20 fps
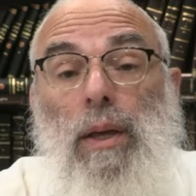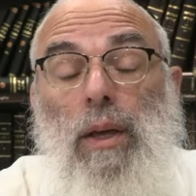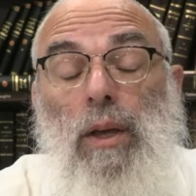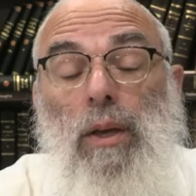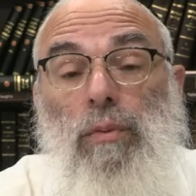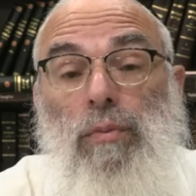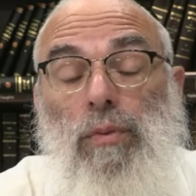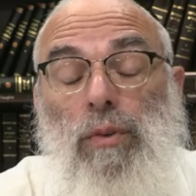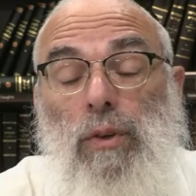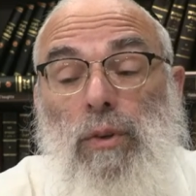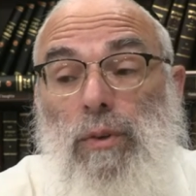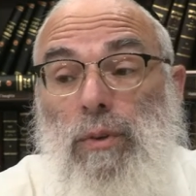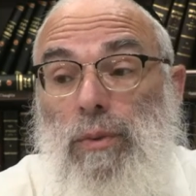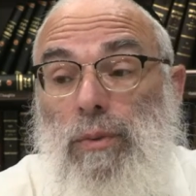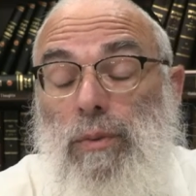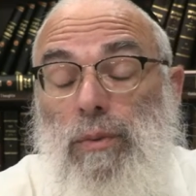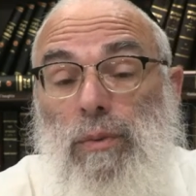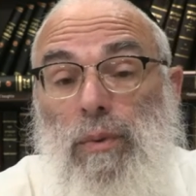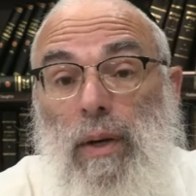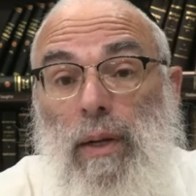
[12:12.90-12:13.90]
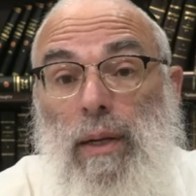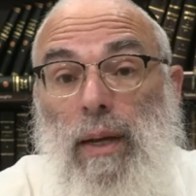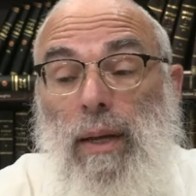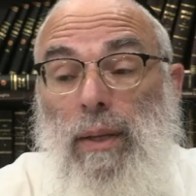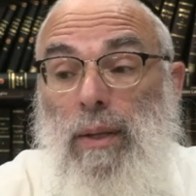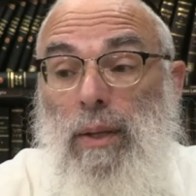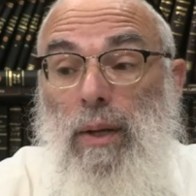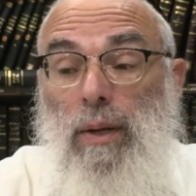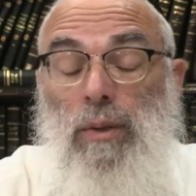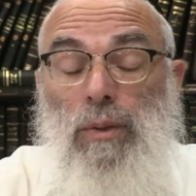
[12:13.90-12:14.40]
And I
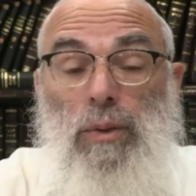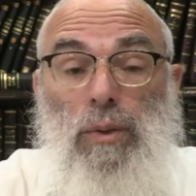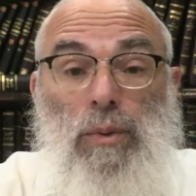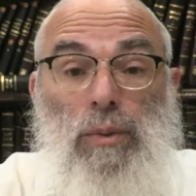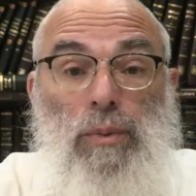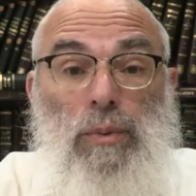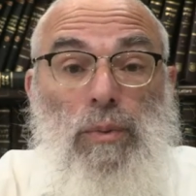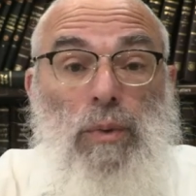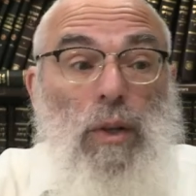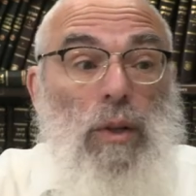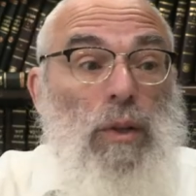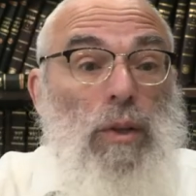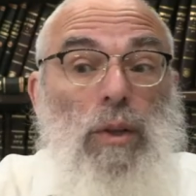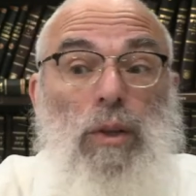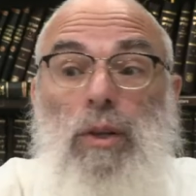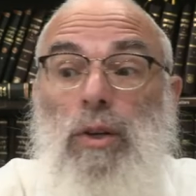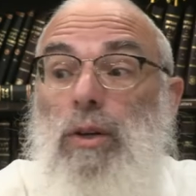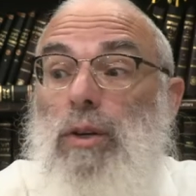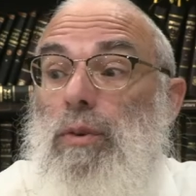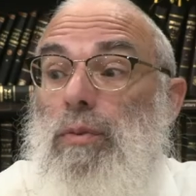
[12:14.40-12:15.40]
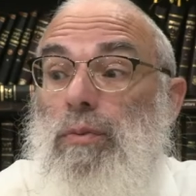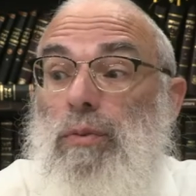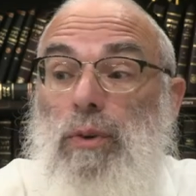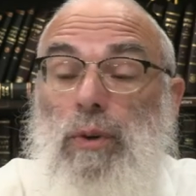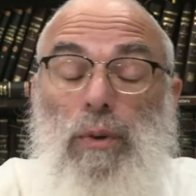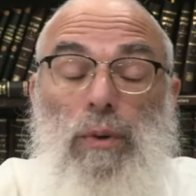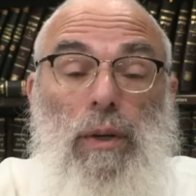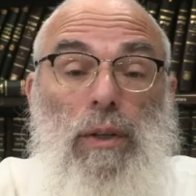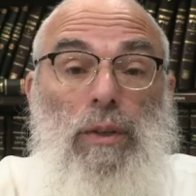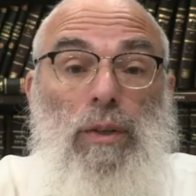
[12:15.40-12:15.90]
tell you, look
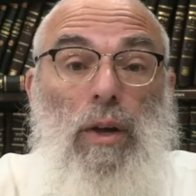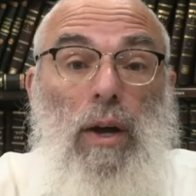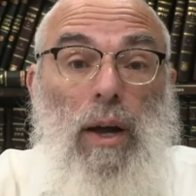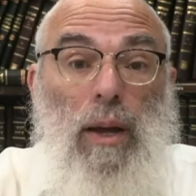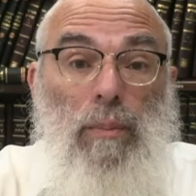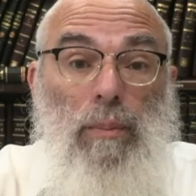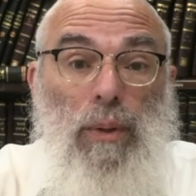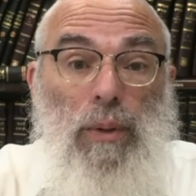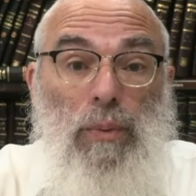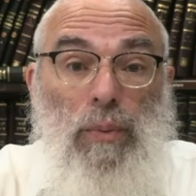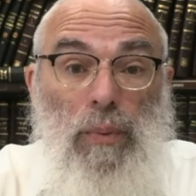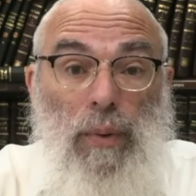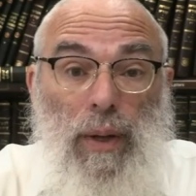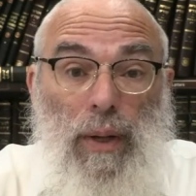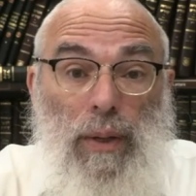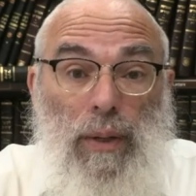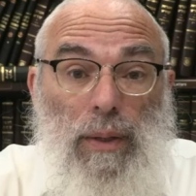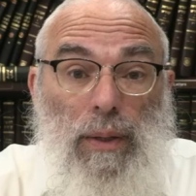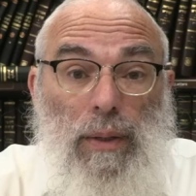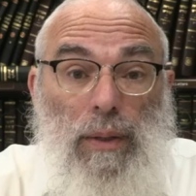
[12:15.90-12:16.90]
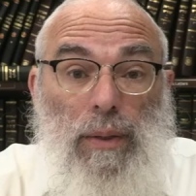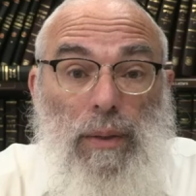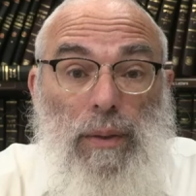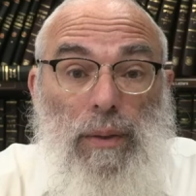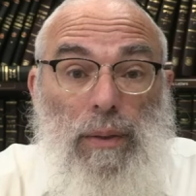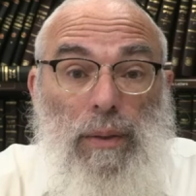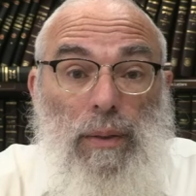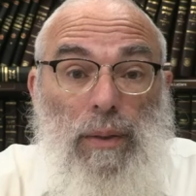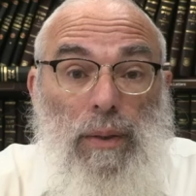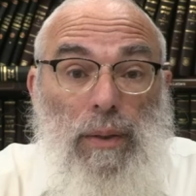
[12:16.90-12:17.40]
for a diamond ring,
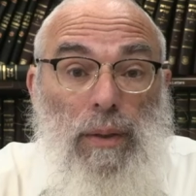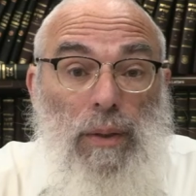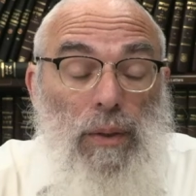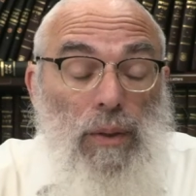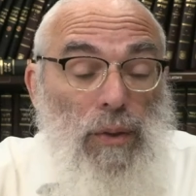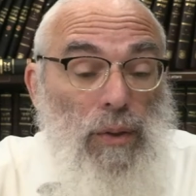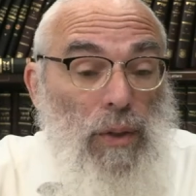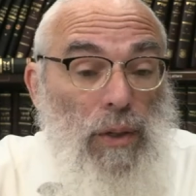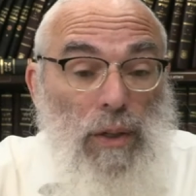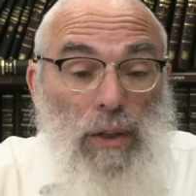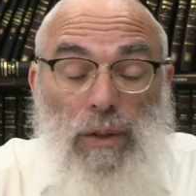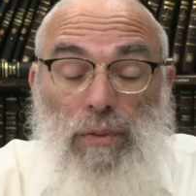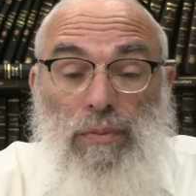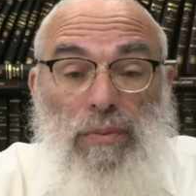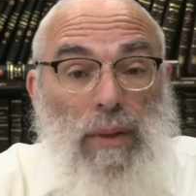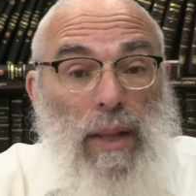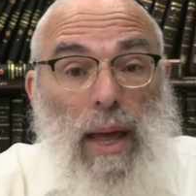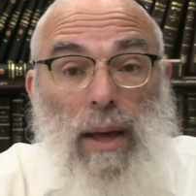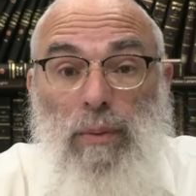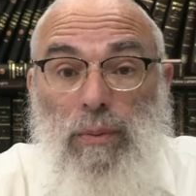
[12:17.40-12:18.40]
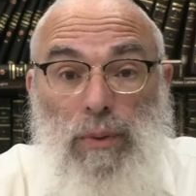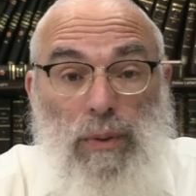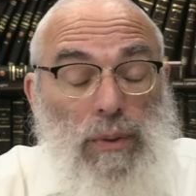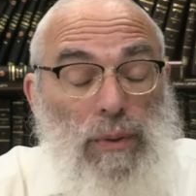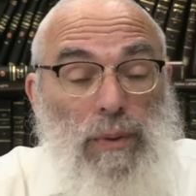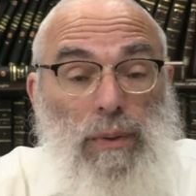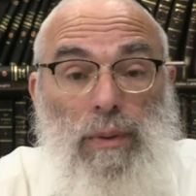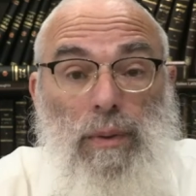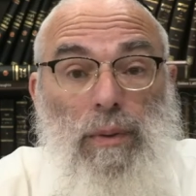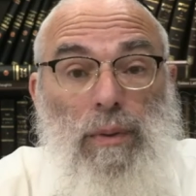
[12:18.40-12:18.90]
you're gonna
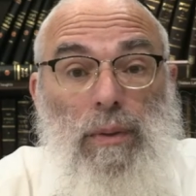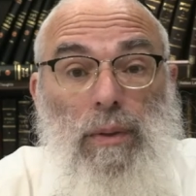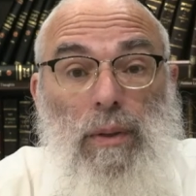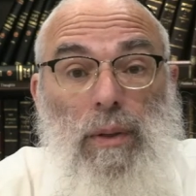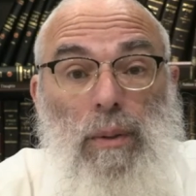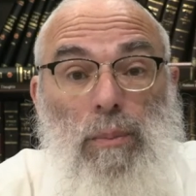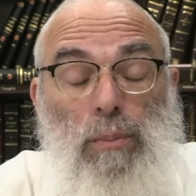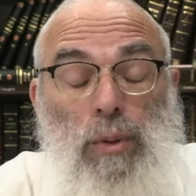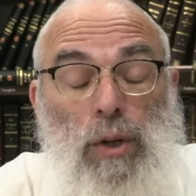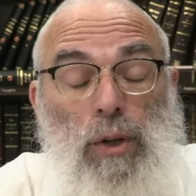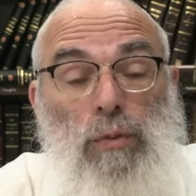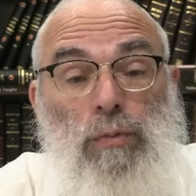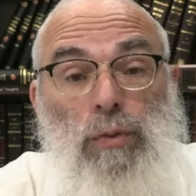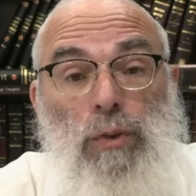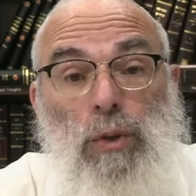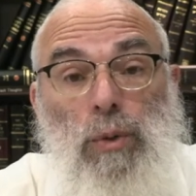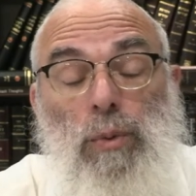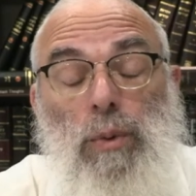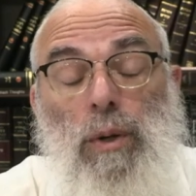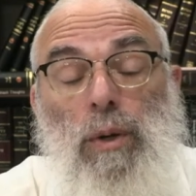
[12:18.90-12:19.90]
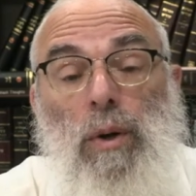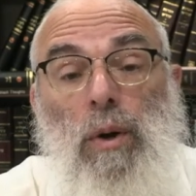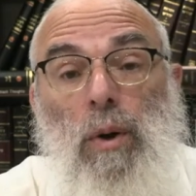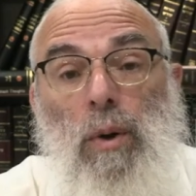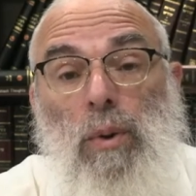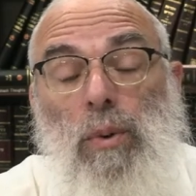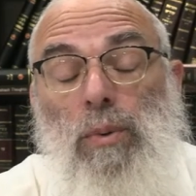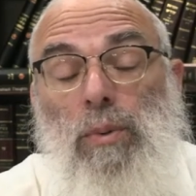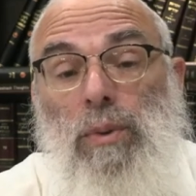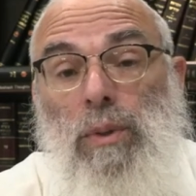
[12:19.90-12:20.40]
flounder. But if you were
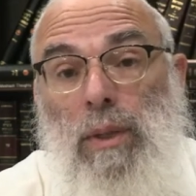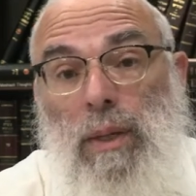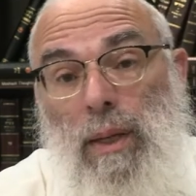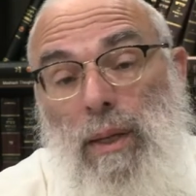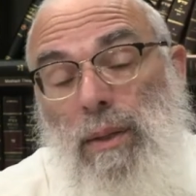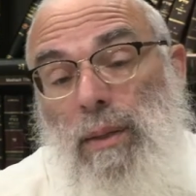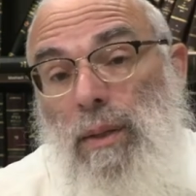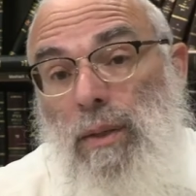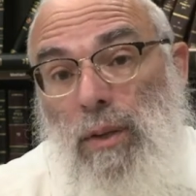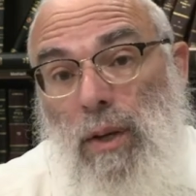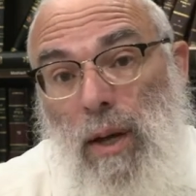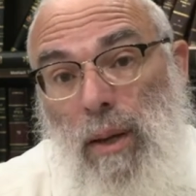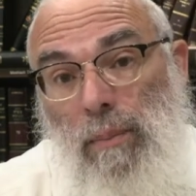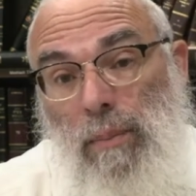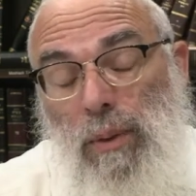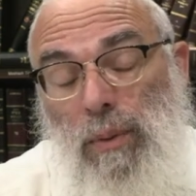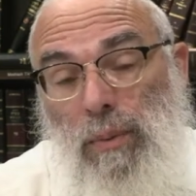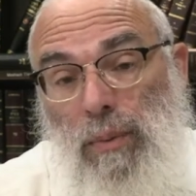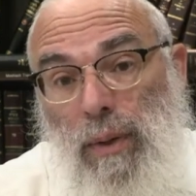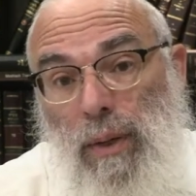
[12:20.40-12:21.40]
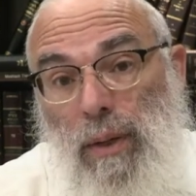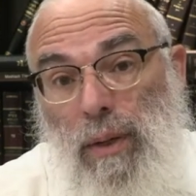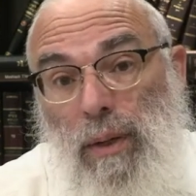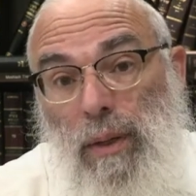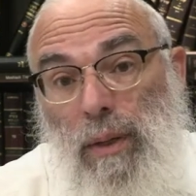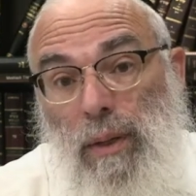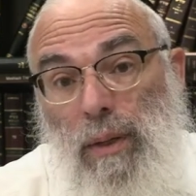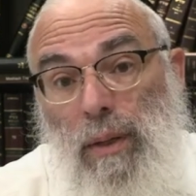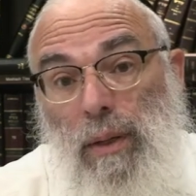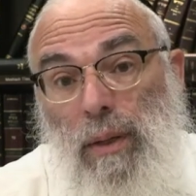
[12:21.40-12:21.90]
holding the diamond ring
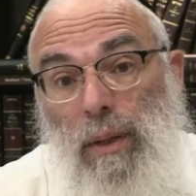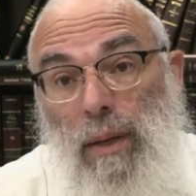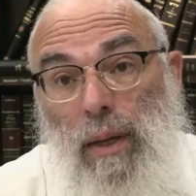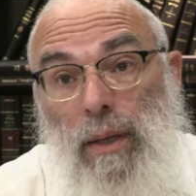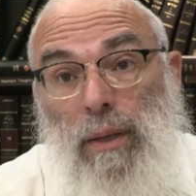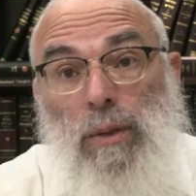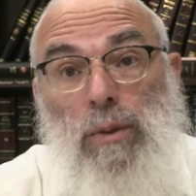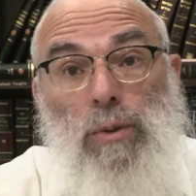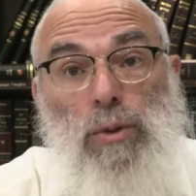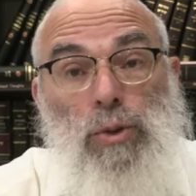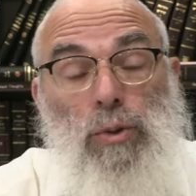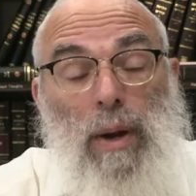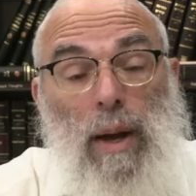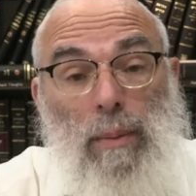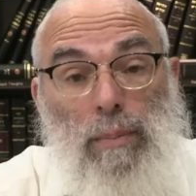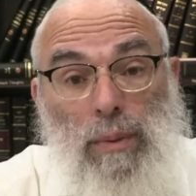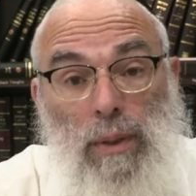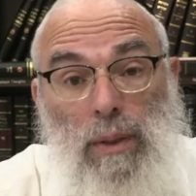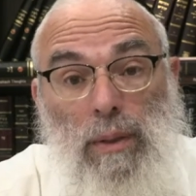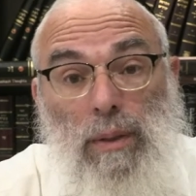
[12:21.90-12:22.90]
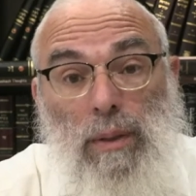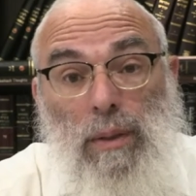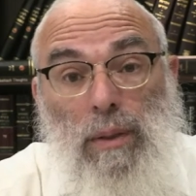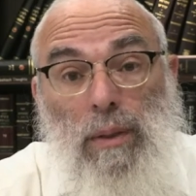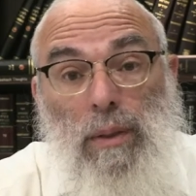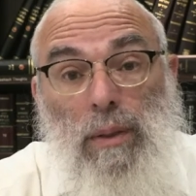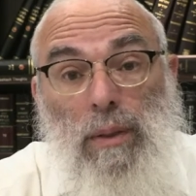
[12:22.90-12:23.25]
and you dropped it,